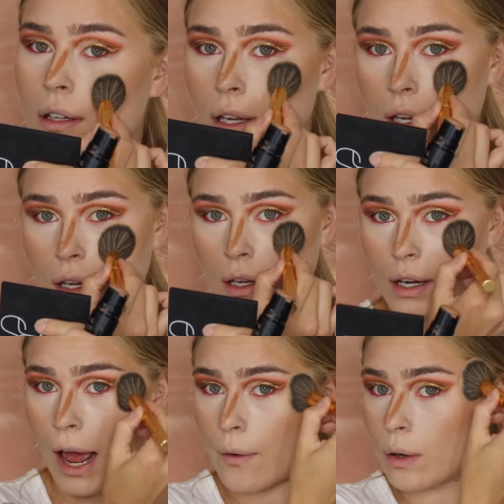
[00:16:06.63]

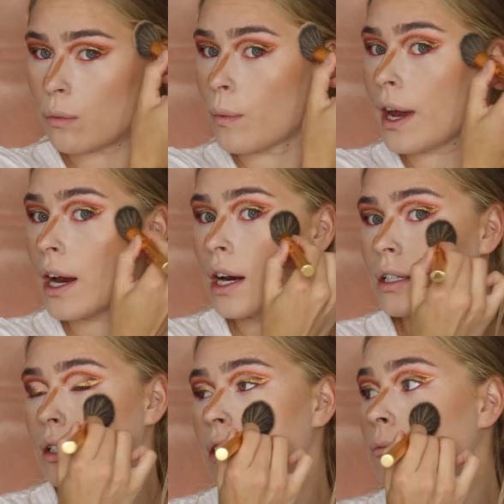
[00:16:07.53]
and how it
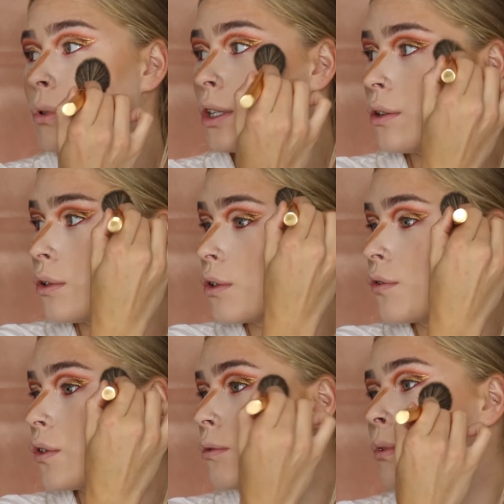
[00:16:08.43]
wears. It's a
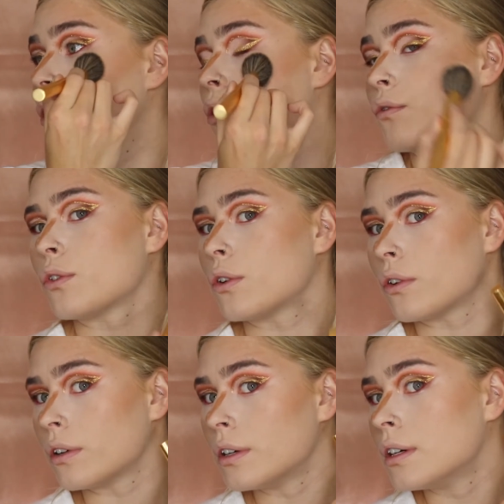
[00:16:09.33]
beautiful,
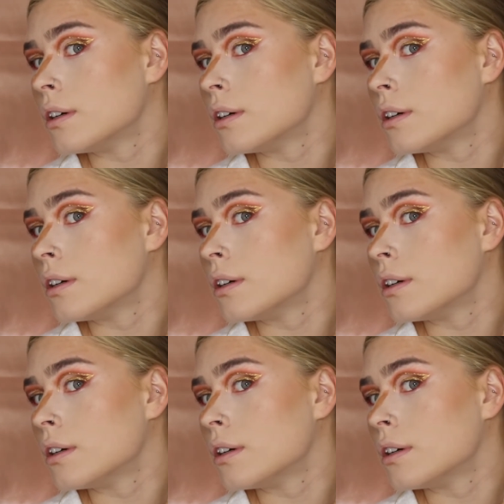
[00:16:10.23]
beautiful